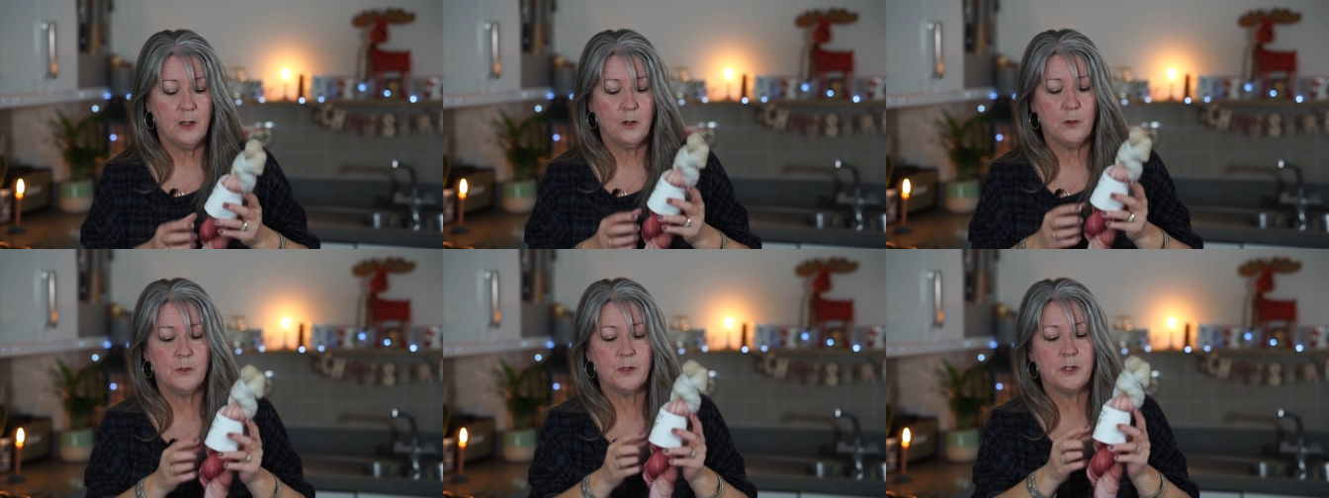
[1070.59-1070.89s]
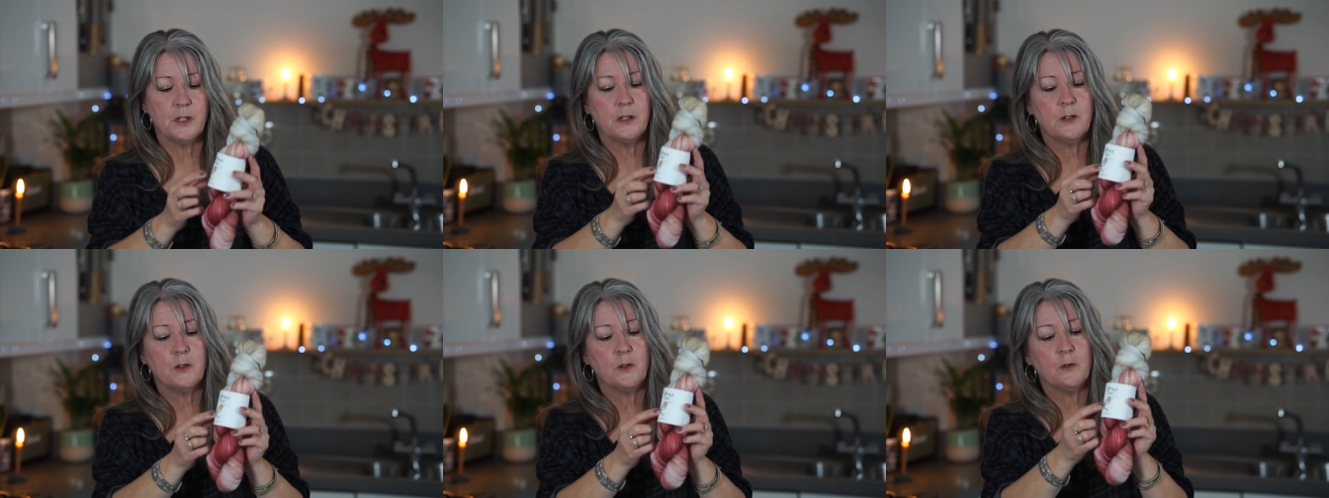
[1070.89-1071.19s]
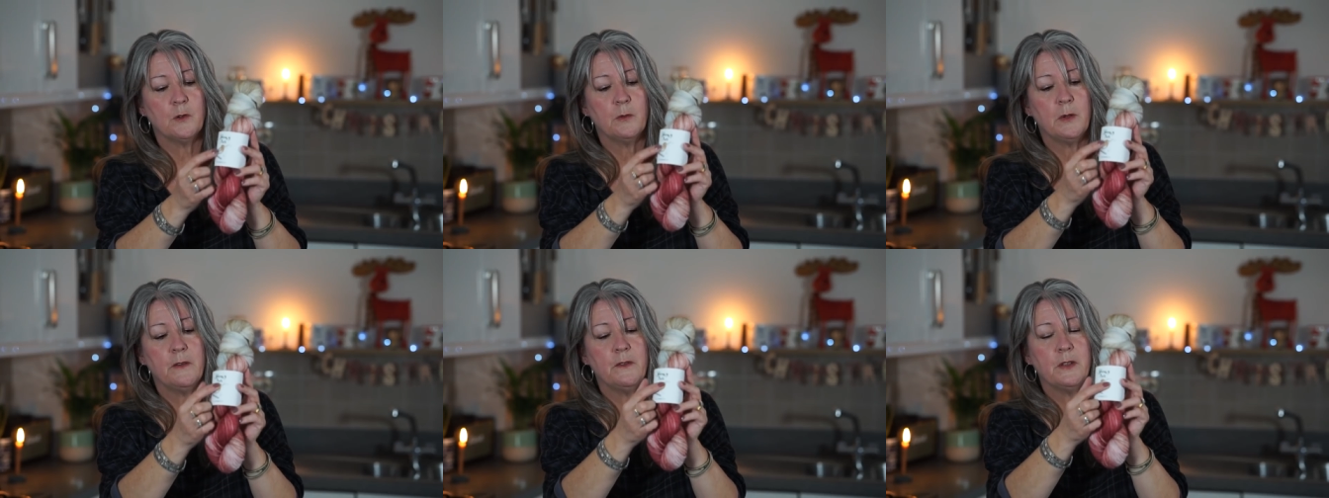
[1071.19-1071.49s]
Also, didn't
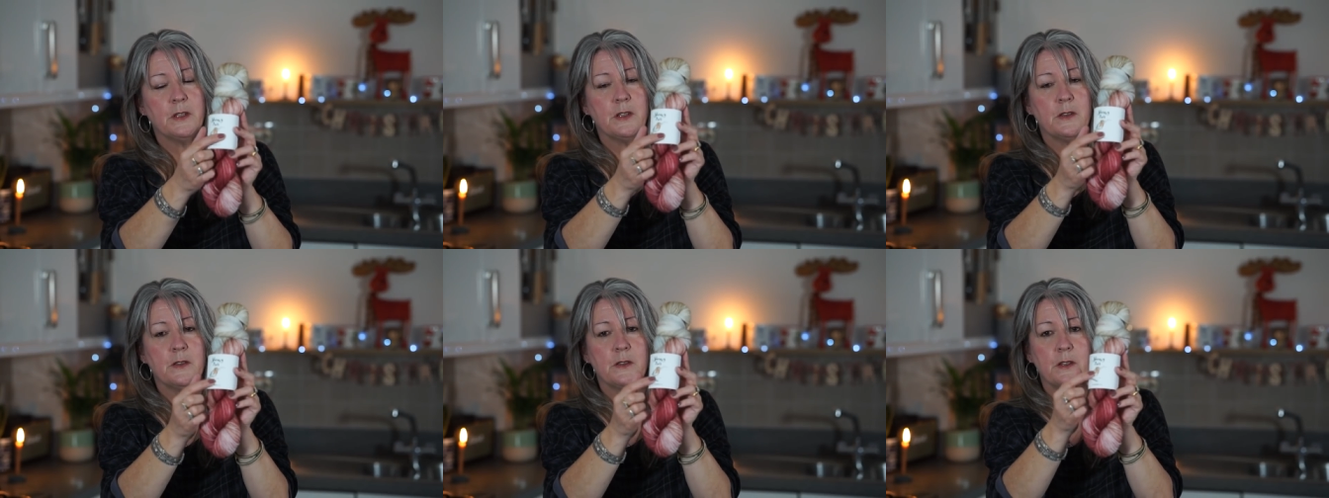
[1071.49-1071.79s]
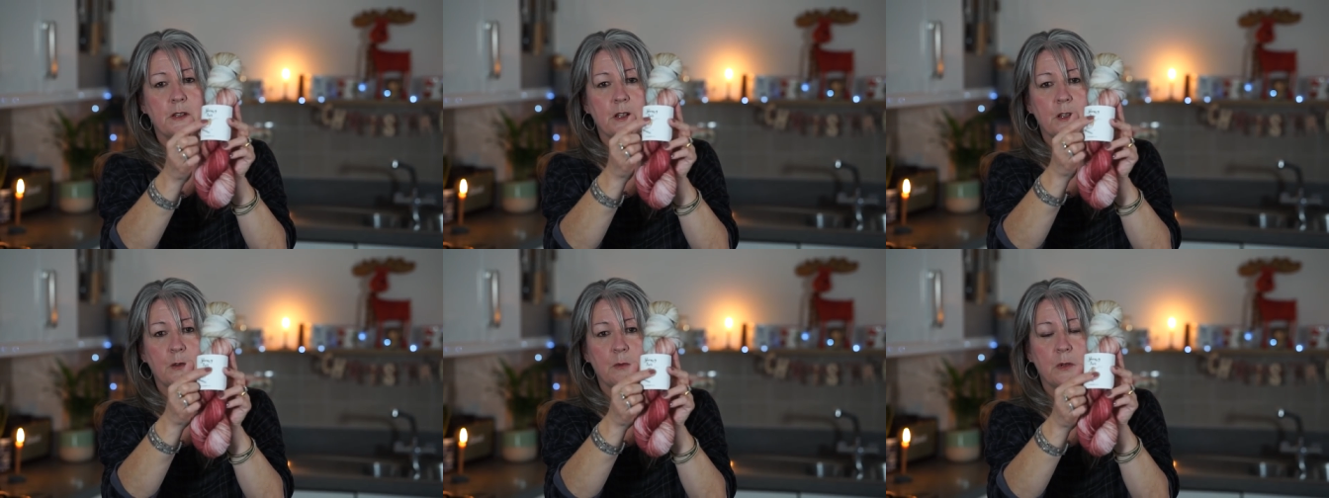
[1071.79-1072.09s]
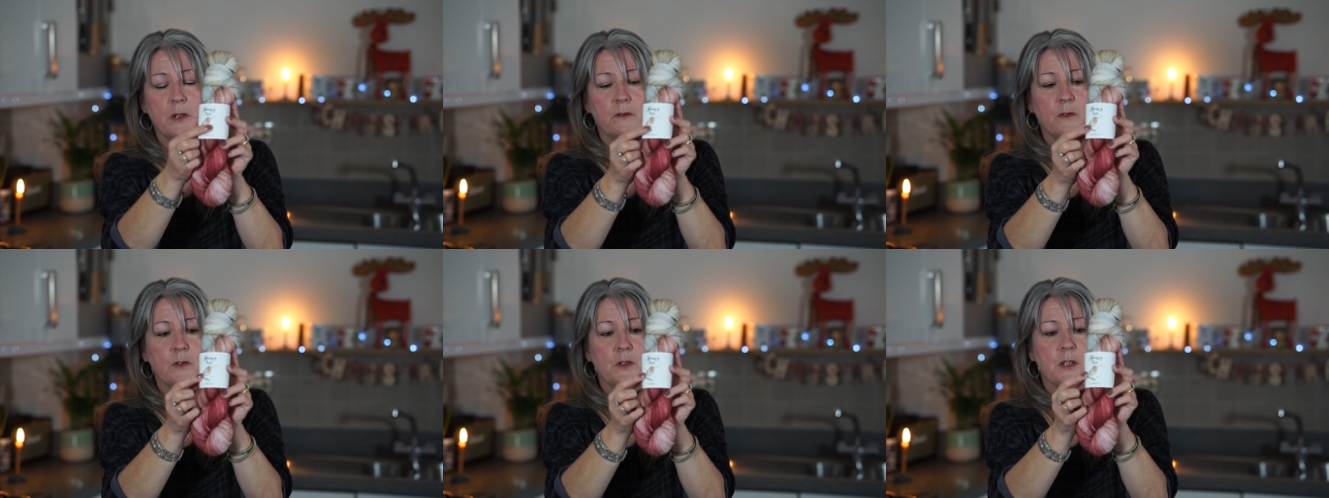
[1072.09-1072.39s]
talk about this. This is another
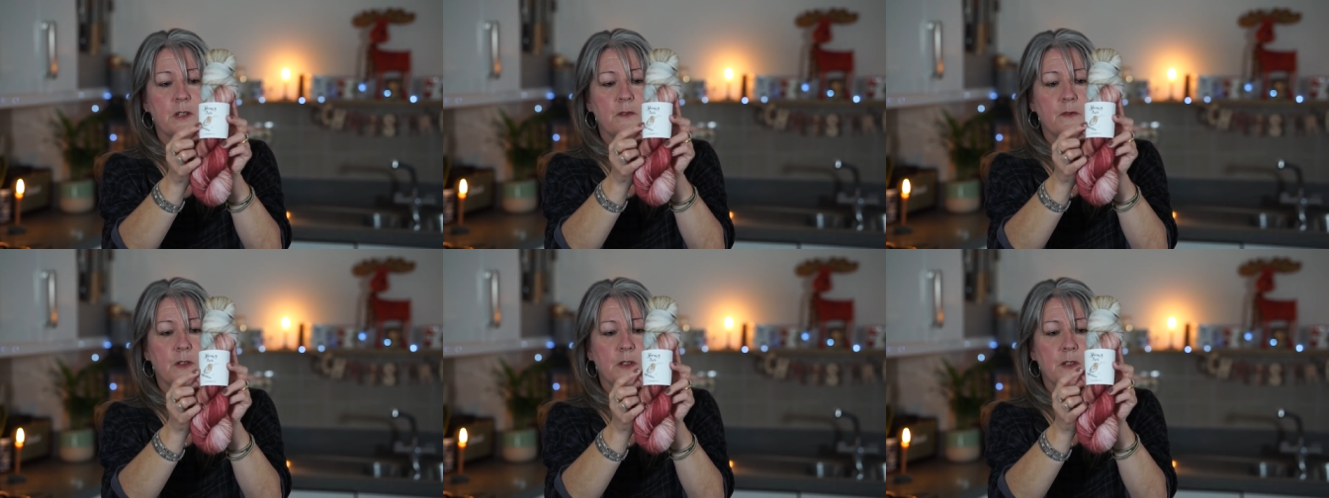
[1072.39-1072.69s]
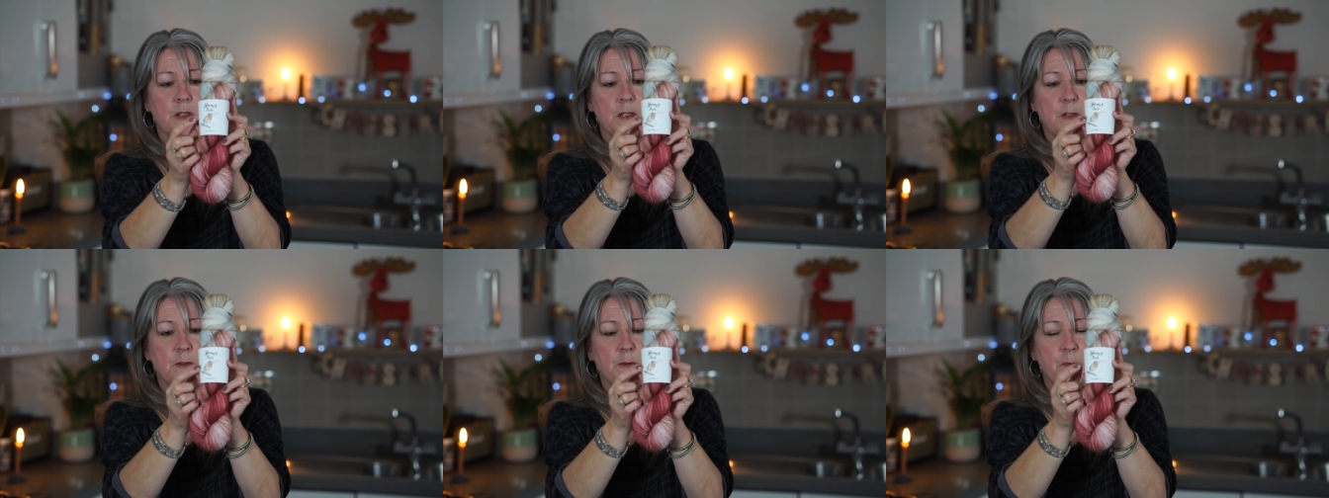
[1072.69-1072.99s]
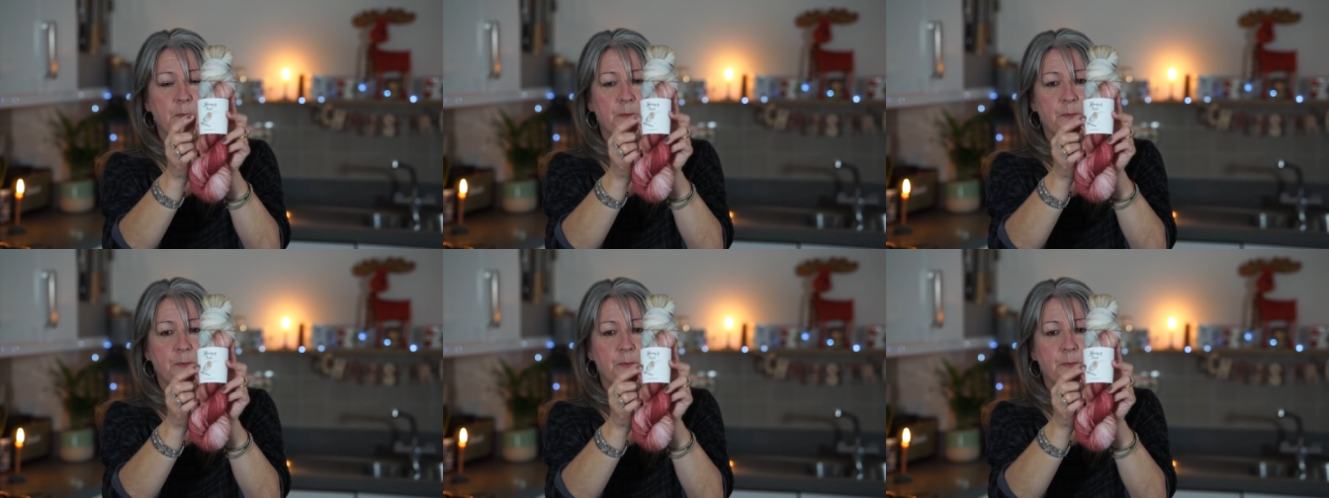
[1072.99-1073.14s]
one of Christopher's